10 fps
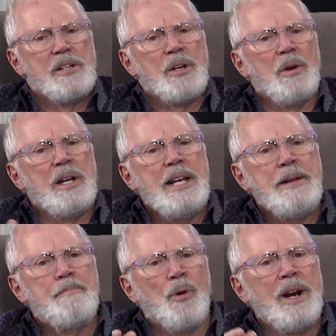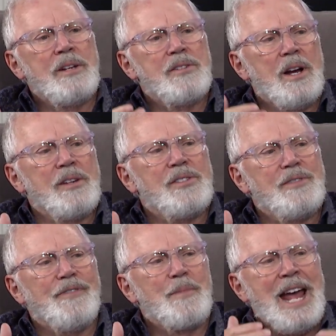So he brings us
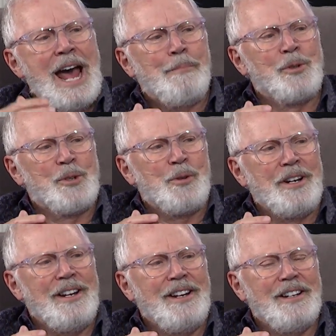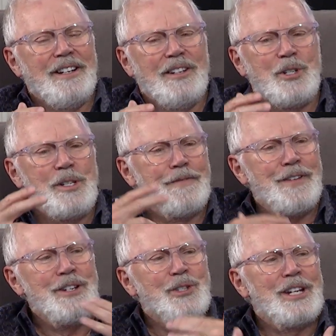from the apple tree. She's
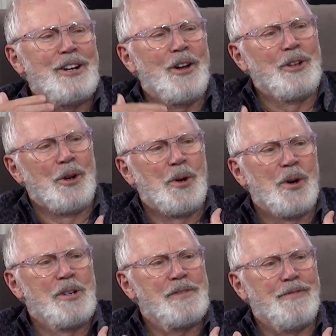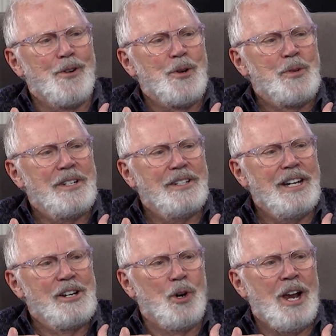feasting on the Lord's fruit
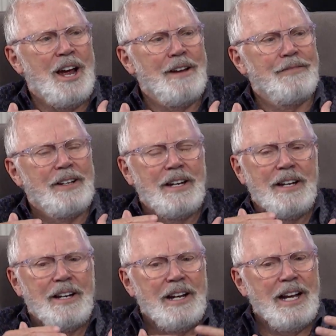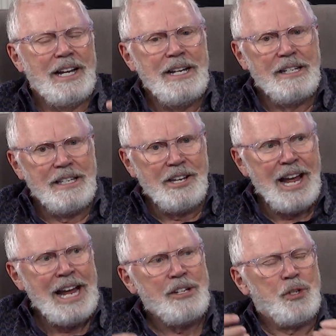in her life. And he
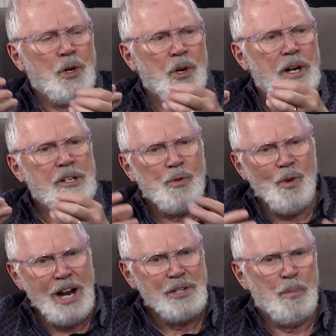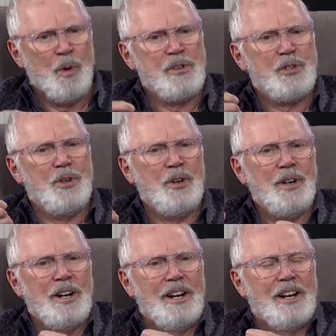takes her, he transports her
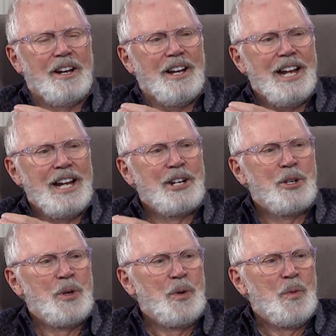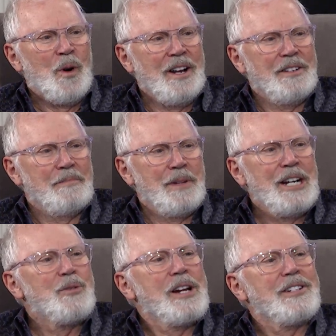into what
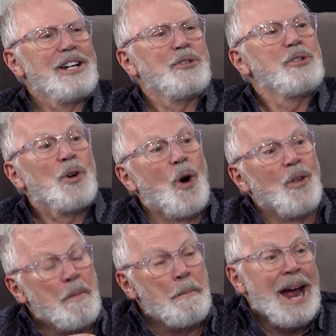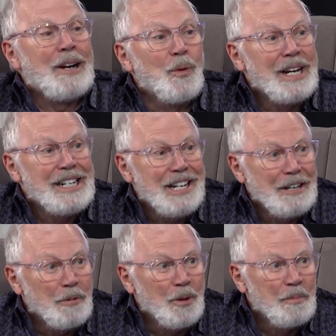many translations call the banqueting
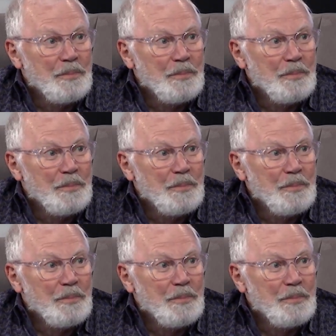table.